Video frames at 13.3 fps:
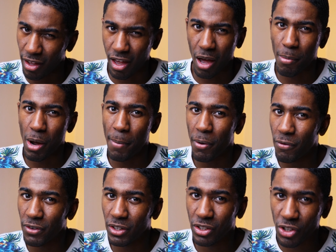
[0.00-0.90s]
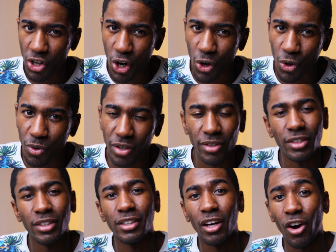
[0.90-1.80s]
Am I perfect? No.
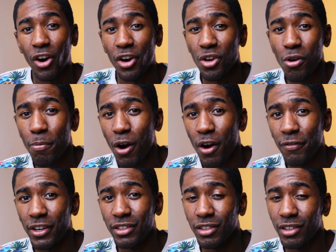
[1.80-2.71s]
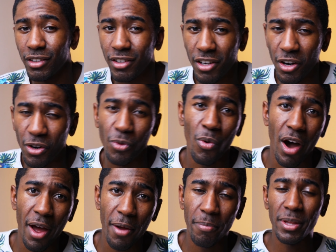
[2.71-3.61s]
Are you perfect? No.
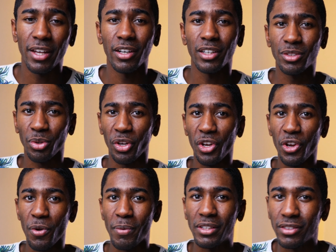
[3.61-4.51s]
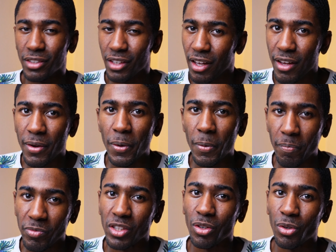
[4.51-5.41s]
Why? Because we're humans.
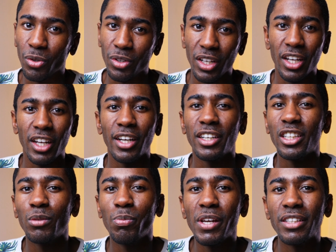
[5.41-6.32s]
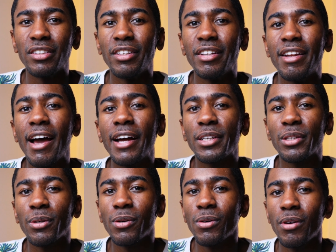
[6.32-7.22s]
So just be as
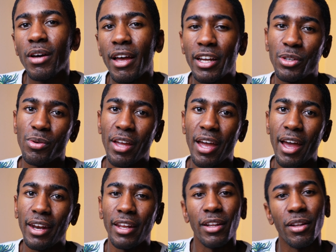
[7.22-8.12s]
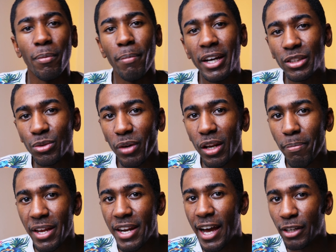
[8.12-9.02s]
natural as you can, and the best way to
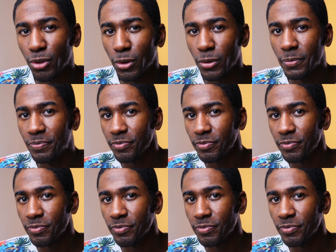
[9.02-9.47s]
be natural